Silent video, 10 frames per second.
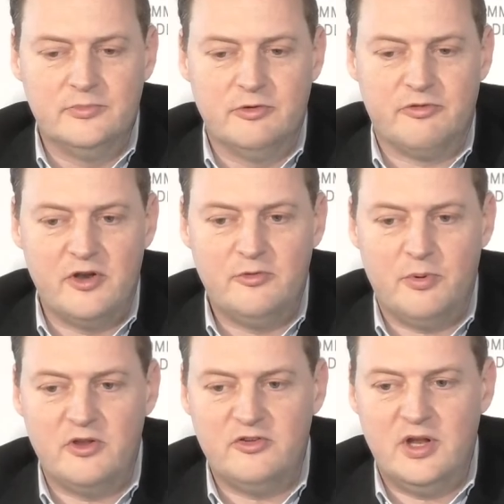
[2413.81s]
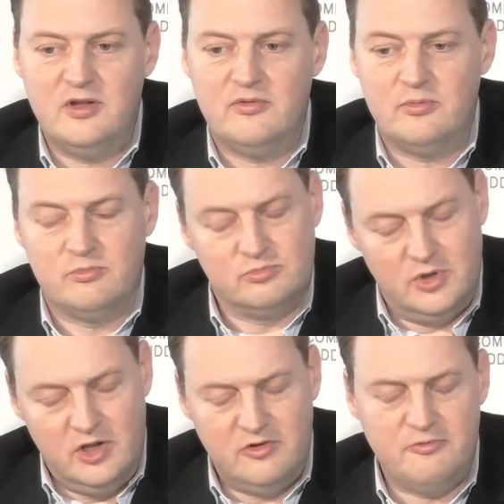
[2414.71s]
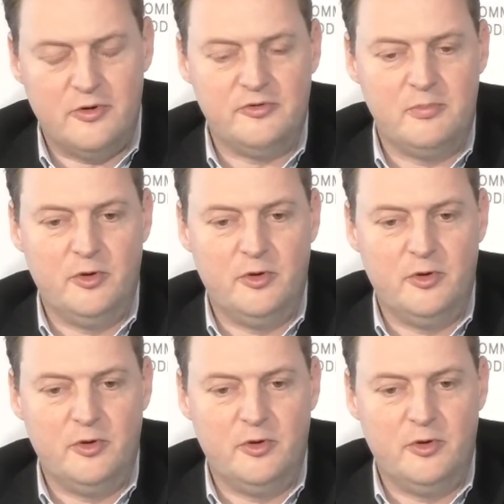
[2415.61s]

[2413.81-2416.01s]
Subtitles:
French president is involved in